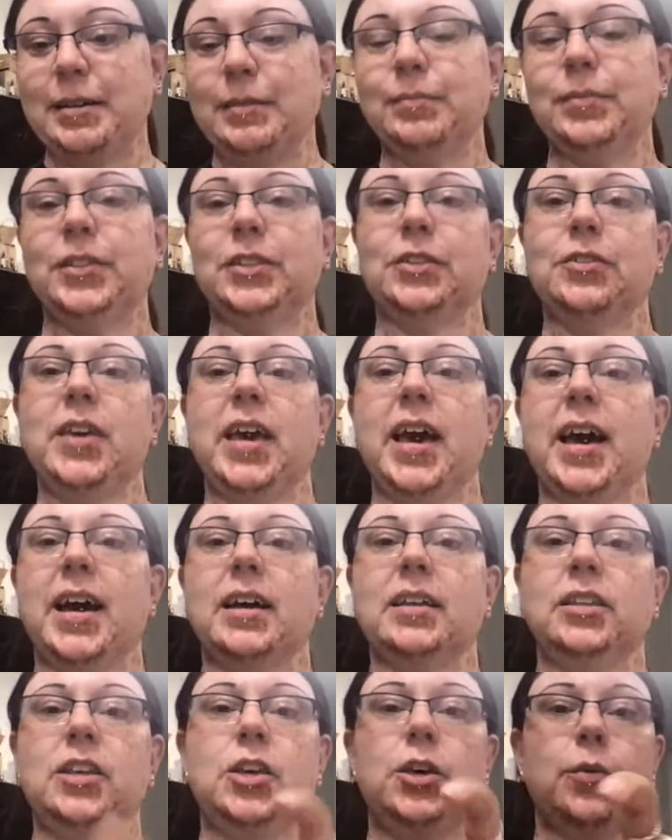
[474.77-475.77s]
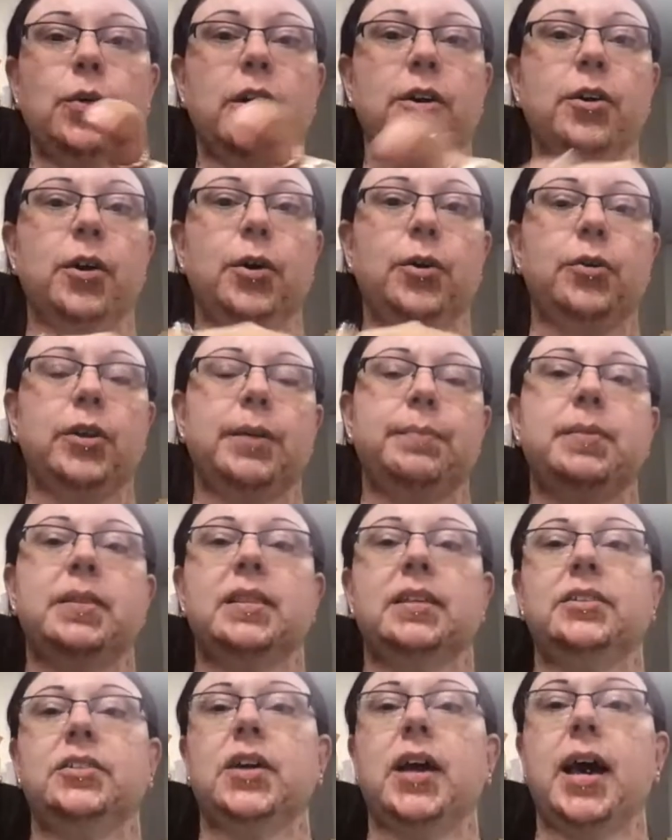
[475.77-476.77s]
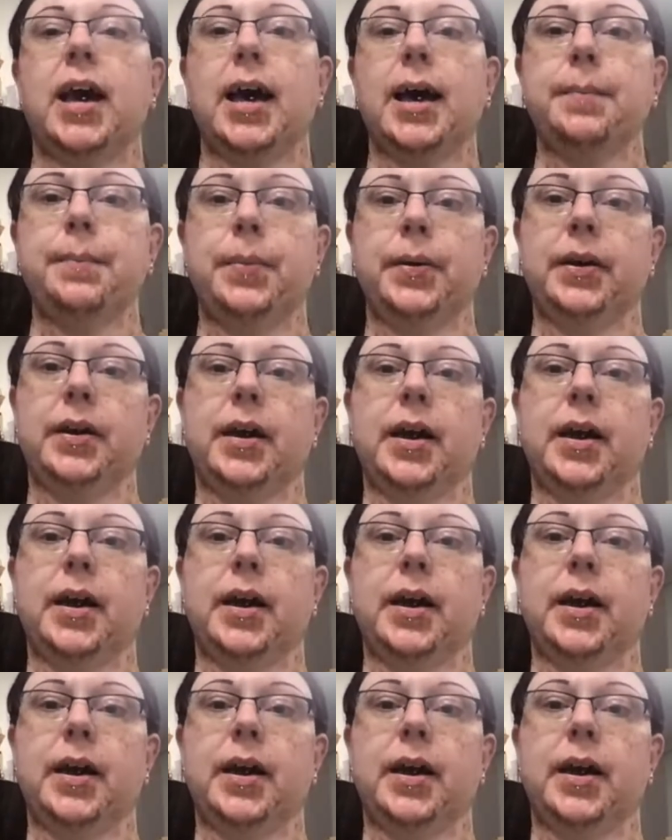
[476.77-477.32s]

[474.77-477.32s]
So yeah, QR code up at the top.